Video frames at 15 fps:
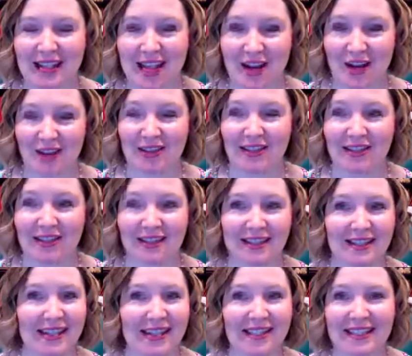down
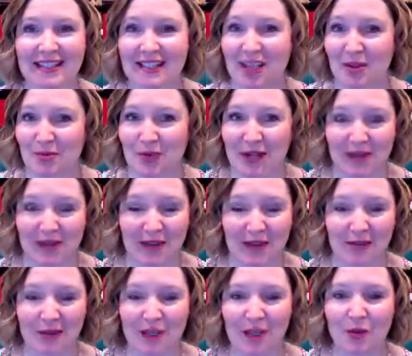doesn't get rid of
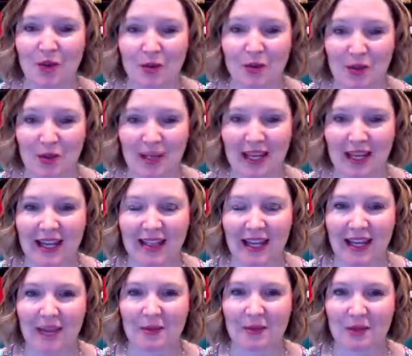them. When you play the
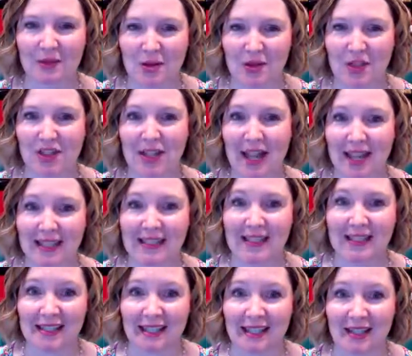game of emotional hide
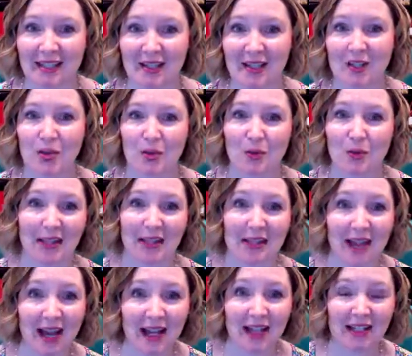and seek and you run
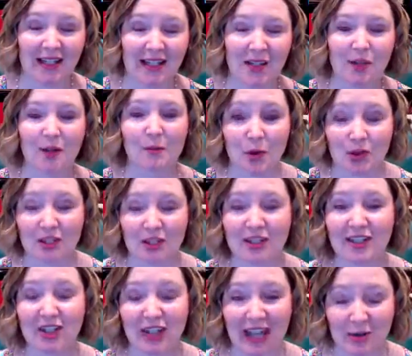and hide, your
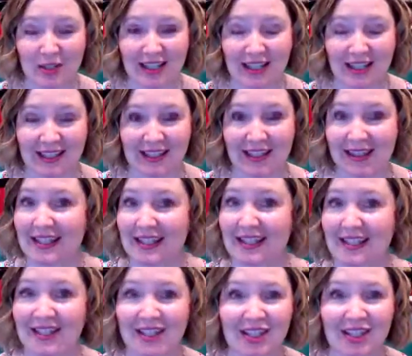emotions are counting. They
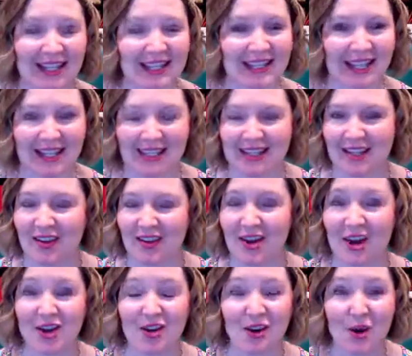still exist. They're
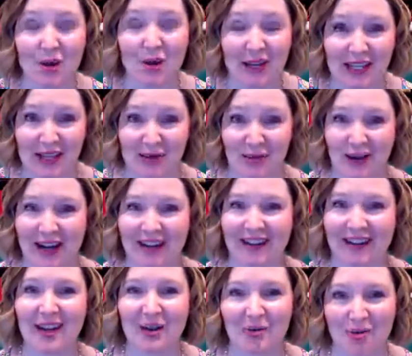not going
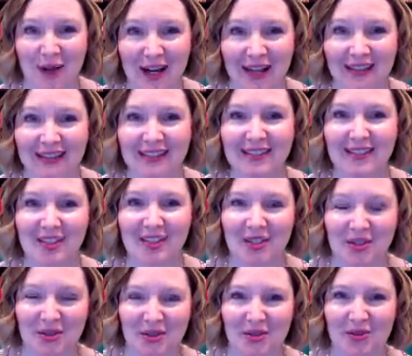anywhere. 1,
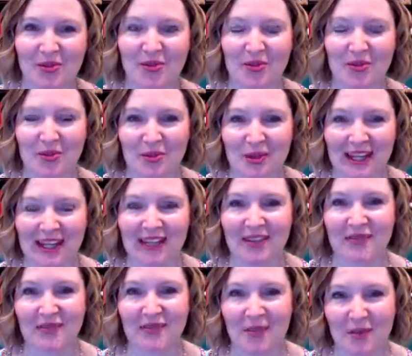2,
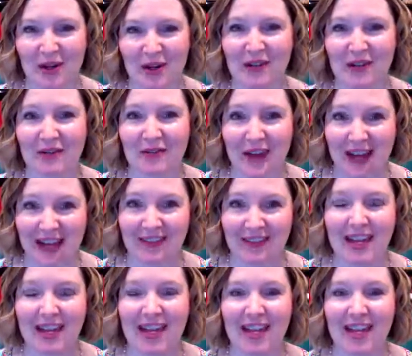3, 4, 5.